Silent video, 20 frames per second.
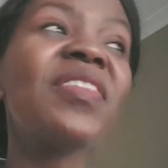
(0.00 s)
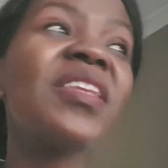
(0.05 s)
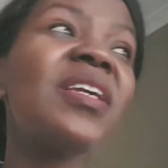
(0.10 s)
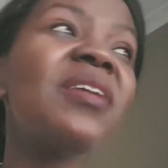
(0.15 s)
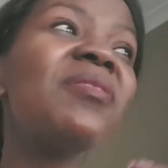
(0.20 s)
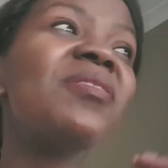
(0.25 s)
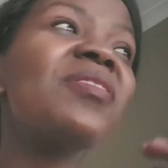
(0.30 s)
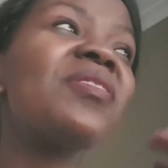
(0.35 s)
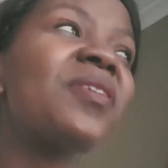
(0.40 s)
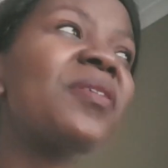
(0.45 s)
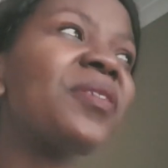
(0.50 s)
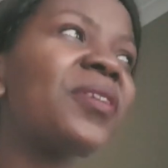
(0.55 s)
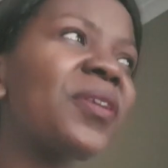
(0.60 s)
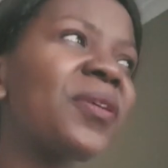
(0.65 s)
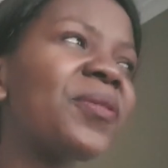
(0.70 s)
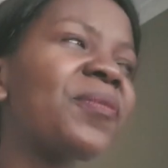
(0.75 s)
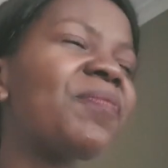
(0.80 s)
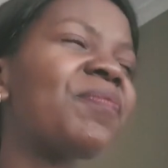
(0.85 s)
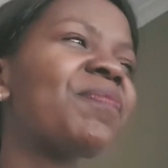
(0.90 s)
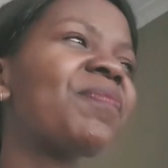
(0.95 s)
He was so
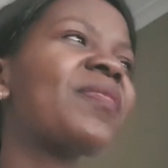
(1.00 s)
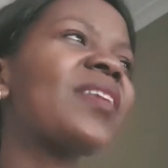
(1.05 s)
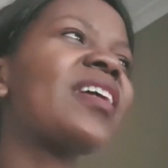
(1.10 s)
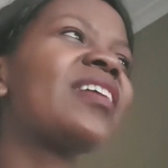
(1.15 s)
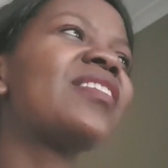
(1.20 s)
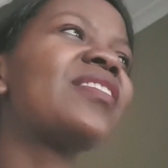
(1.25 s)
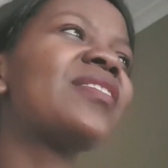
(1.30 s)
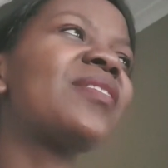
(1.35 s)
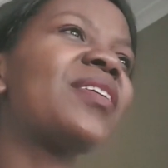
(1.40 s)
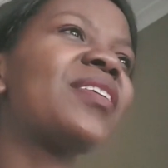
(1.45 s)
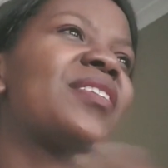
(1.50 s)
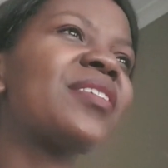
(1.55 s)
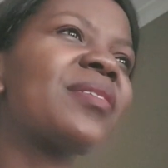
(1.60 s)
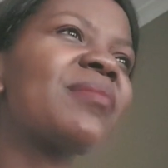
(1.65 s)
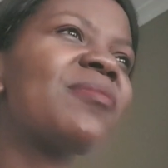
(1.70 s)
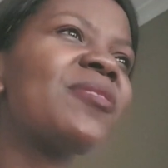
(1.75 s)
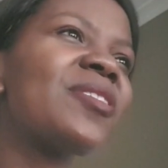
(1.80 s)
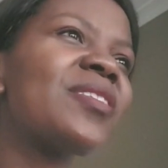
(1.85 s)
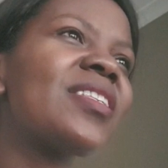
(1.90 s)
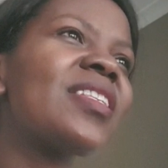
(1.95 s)
cute. And so I took
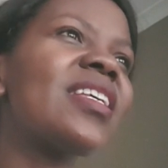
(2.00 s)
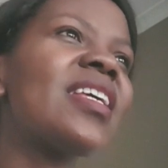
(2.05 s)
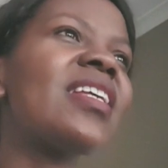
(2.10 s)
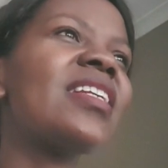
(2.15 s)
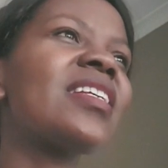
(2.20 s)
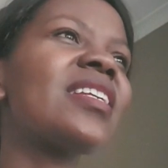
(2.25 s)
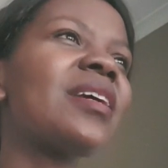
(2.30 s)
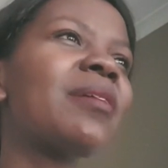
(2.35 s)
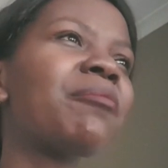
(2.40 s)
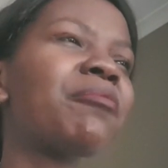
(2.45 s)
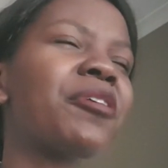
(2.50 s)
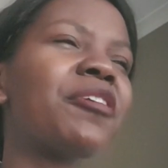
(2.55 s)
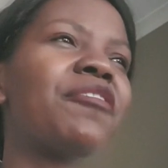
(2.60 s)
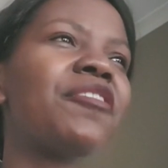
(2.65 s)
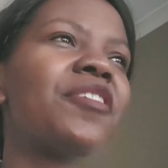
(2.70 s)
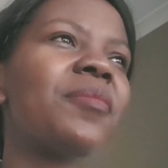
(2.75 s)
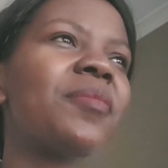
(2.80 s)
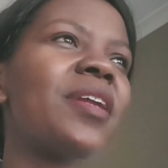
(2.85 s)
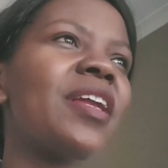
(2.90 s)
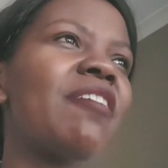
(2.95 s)
him to a seat and I
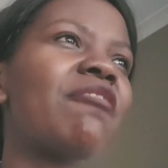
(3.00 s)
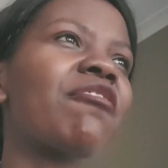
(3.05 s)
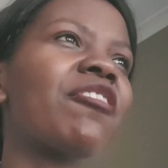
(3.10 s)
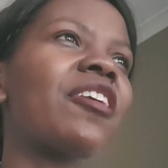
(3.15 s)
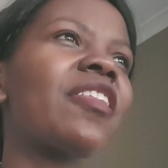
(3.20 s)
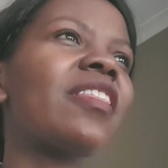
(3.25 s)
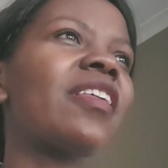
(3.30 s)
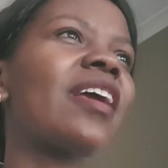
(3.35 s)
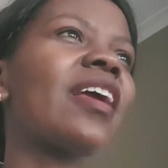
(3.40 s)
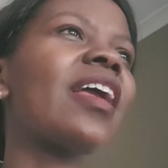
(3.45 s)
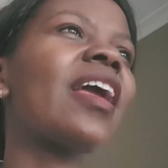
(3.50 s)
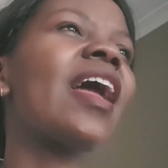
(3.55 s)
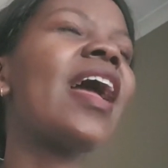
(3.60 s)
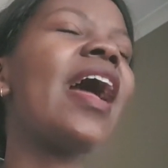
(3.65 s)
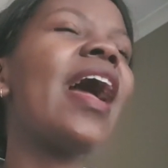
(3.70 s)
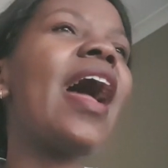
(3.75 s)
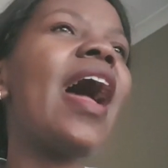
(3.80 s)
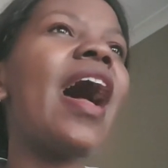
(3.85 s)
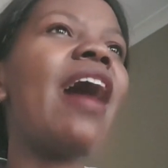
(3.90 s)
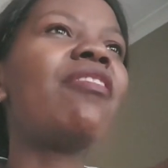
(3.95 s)
briefed him and everything.
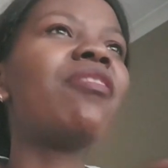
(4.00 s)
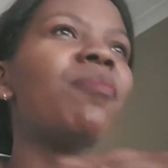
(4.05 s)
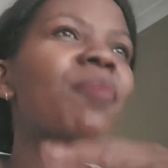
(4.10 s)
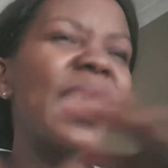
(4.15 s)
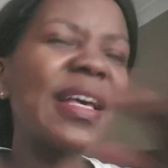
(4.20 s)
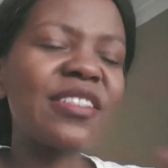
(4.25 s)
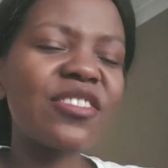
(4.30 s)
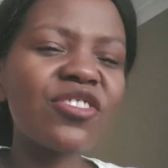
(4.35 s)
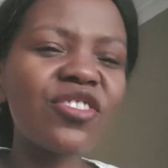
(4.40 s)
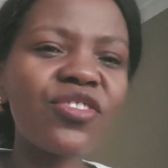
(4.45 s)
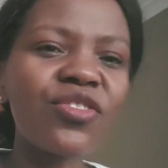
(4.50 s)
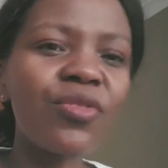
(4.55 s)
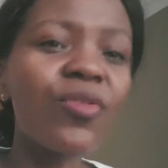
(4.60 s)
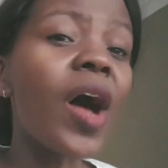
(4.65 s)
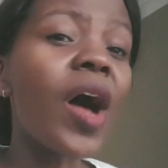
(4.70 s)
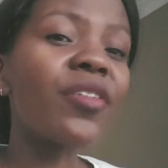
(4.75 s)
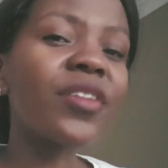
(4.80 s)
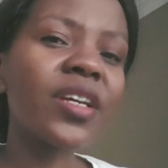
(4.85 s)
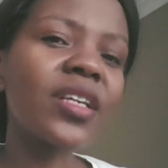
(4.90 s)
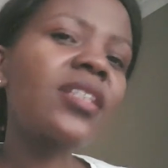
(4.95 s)
And the passengers
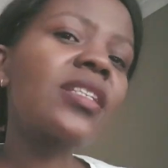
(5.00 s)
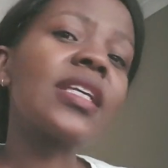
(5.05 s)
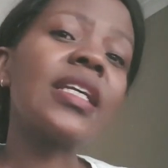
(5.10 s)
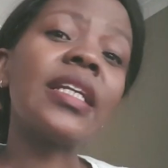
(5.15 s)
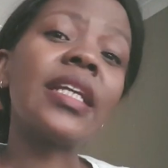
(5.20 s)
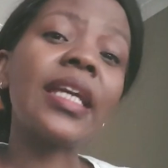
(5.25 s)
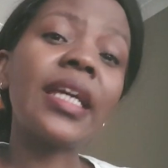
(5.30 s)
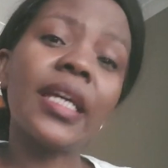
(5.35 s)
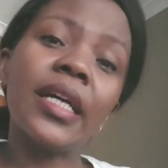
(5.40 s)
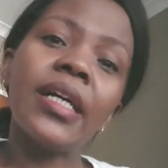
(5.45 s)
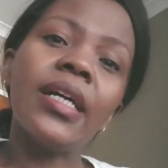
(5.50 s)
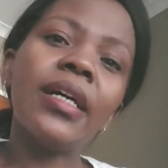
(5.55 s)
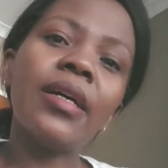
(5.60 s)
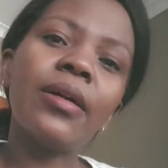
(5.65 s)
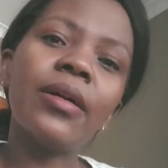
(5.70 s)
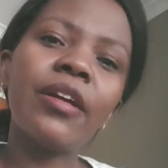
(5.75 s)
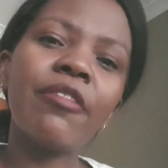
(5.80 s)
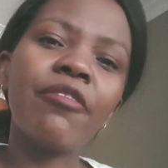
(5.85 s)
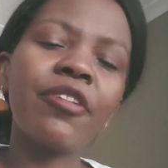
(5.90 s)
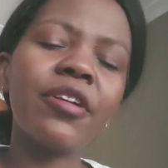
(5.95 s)
around us could
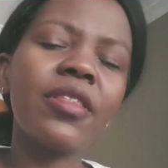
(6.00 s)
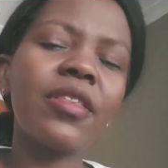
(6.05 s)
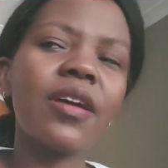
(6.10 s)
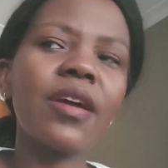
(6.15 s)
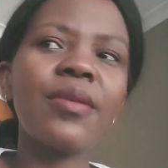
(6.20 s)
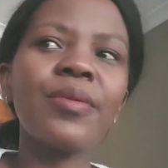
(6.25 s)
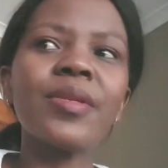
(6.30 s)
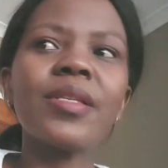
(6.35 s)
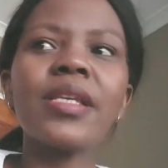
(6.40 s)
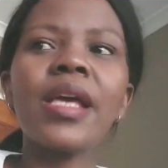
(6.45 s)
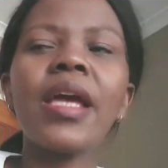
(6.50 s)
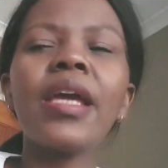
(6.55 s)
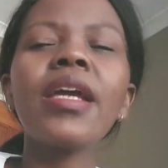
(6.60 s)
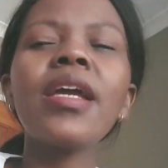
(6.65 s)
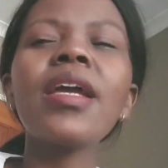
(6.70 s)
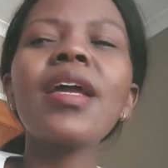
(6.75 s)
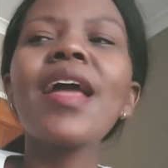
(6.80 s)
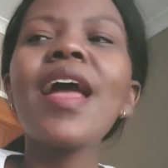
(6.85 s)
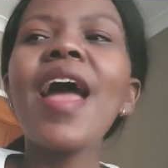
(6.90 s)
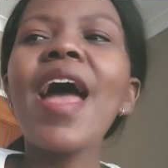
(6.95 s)
hear everything I was
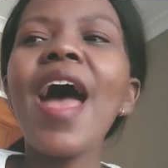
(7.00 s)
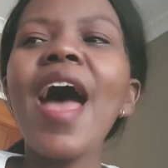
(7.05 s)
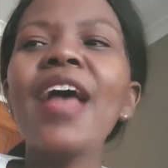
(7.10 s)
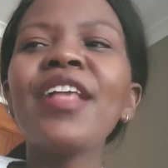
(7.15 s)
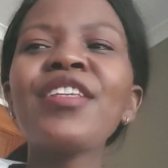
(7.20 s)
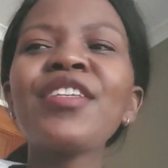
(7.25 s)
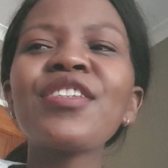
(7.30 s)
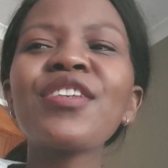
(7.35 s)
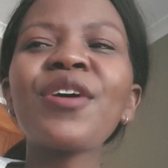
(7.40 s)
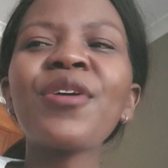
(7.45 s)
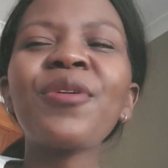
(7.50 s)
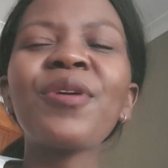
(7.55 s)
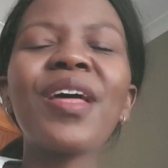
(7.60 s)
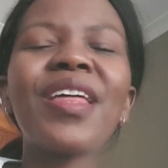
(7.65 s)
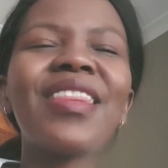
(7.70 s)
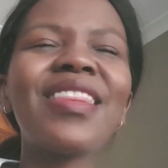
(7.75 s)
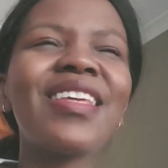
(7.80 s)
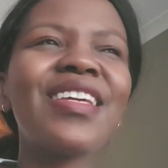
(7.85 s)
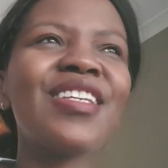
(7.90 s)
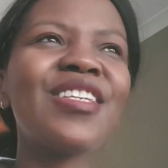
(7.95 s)
saying. And
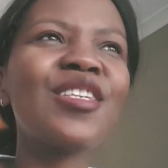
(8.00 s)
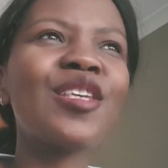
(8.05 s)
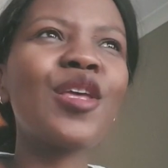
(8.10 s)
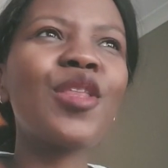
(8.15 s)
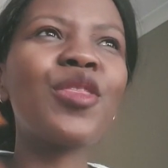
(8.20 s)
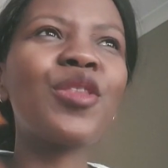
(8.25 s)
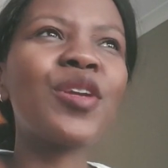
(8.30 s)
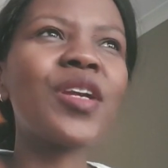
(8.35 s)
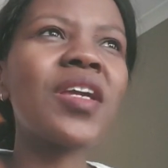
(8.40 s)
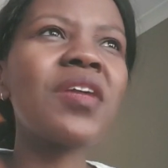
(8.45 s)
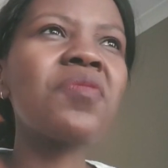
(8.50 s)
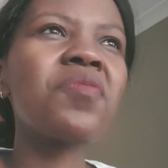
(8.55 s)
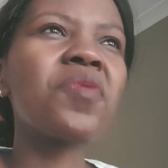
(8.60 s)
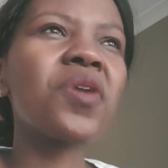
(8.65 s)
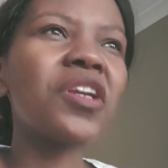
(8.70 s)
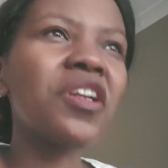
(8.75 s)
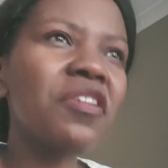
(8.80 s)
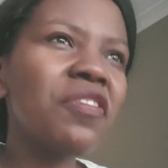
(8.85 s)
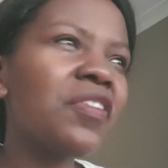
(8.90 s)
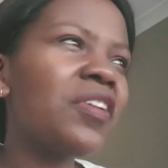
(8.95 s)
so these three
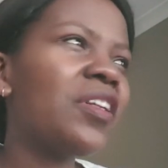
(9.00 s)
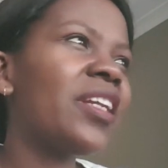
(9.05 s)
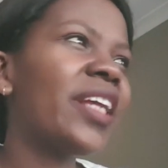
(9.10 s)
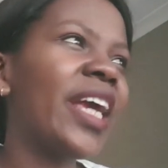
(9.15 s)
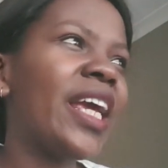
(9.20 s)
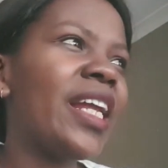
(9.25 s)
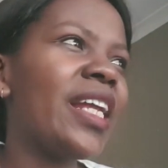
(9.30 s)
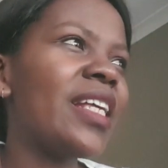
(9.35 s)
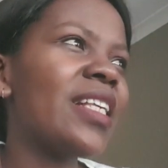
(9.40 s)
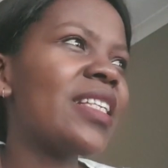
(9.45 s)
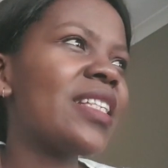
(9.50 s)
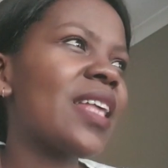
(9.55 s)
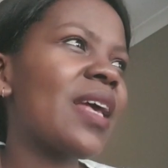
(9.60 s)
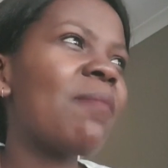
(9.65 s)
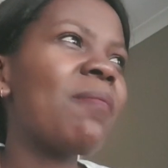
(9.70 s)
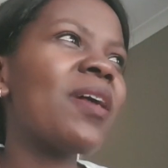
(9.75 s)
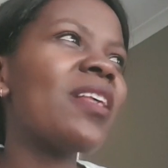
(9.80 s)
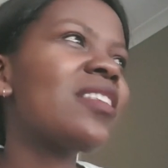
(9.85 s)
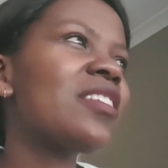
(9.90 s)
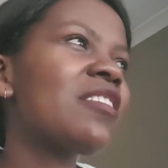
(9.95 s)
wonderful ladies,
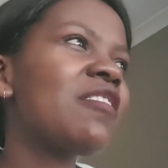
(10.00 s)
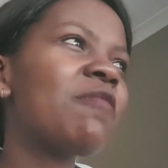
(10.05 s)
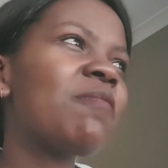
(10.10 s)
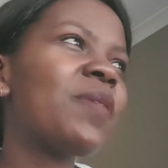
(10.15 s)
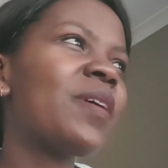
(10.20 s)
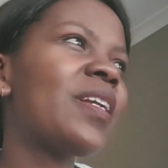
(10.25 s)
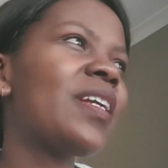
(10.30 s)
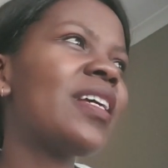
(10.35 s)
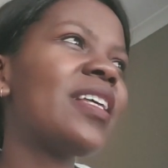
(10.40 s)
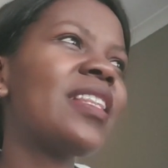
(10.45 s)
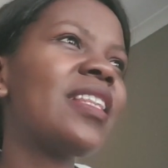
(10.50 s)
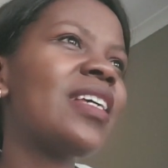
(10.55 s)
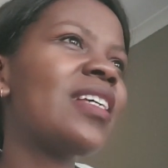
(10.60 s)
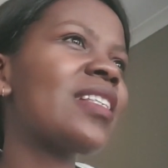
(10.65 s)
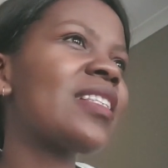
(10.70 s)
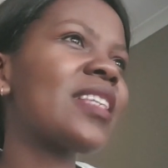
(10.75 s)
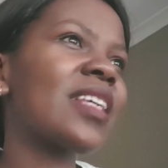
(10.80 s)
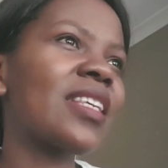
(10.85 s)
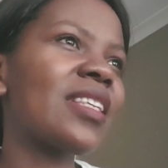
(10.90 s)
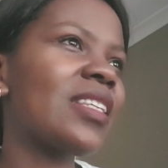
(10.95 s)
they must have been in their
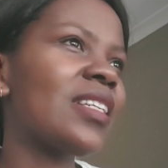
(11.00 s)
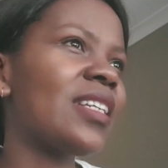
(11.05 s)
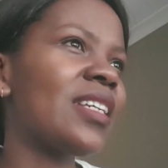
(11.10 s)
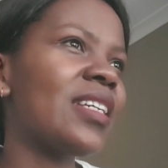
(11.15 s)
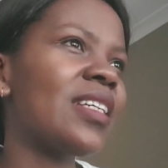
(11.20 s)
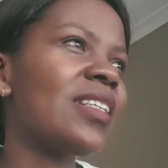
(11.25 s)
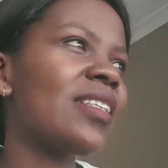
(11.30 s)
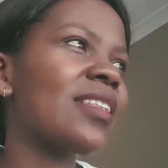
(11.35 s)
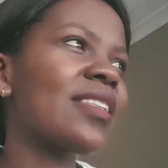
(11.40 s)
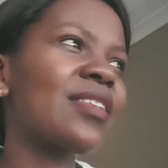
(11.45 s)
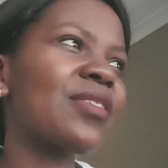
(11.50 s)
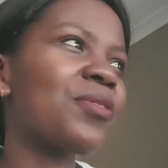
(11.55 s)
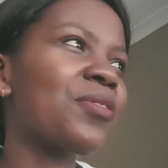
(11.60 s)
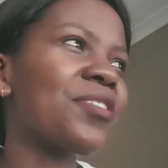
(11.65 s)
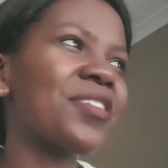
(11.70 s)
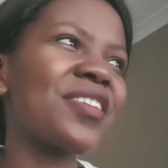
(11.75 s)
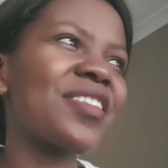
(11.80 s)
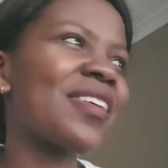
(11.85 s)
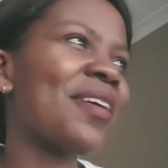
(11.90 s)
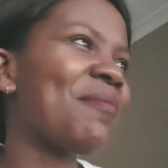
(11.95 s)
sixties
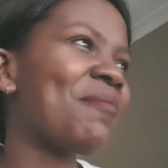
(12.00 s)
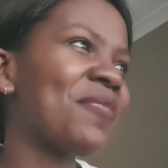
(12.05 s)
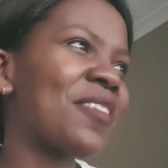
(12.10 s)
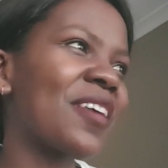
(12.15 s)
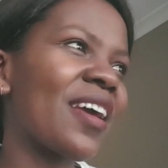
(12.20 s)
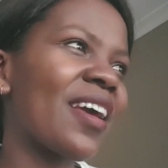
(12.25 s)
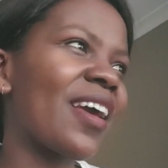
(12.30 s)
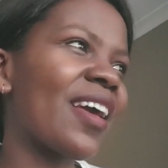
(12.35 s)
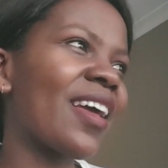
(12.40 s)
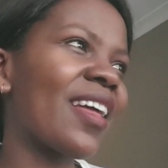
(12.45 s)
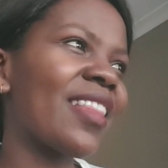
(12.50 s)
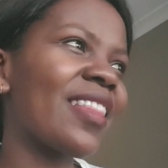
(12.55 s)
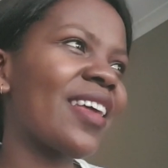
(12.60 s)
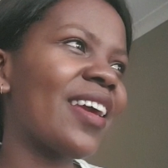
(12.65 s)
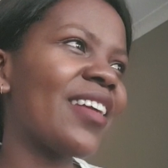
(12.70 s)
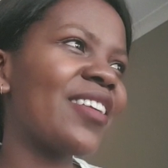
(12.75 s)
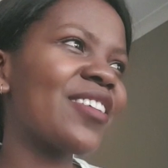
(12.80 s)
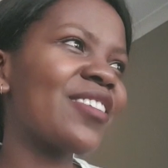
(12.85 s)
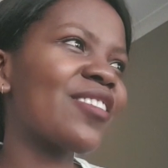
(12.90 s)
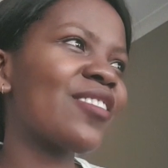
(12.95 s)
or something.
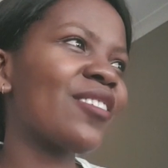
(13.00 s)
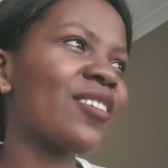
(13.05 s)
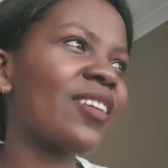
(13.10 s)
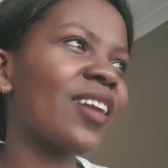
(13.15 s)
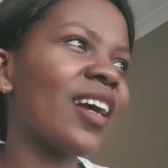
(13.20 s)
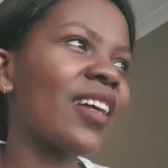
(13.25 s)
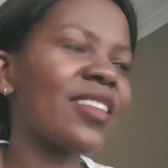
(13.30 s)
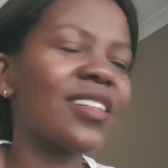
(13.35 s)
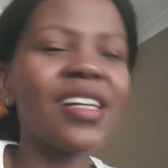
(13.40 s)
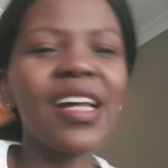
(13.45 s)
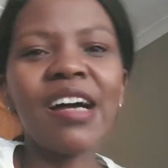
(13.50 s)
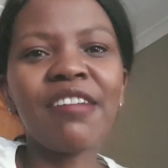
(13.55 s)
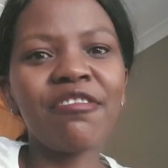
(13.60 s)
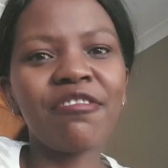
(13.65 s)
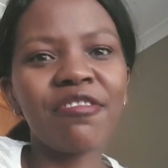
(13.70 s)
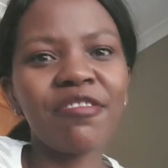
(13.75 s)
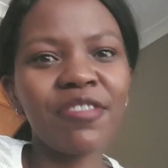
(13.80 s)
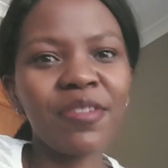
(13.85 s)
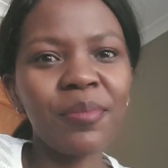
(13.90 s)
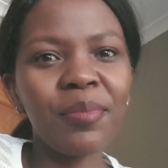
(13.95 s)
They just looked like the
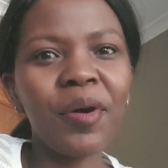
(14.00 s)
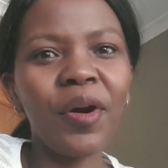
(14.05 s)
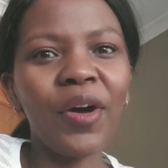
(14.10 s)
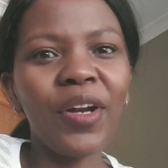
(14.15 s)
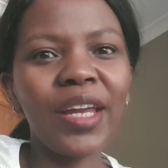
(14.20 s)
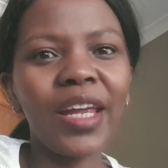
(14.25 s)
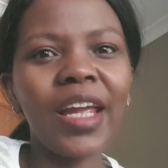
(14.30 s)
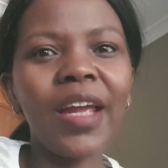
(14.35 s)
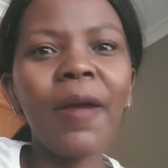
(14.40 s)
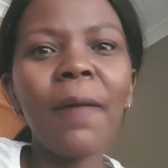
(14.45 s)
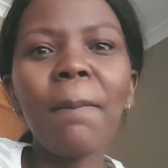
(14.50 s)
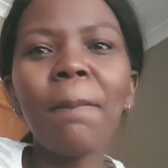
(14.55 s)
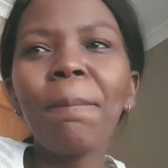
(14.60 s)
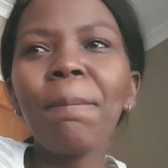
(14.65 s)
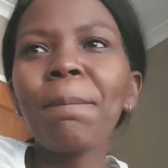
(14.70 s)
life of the party.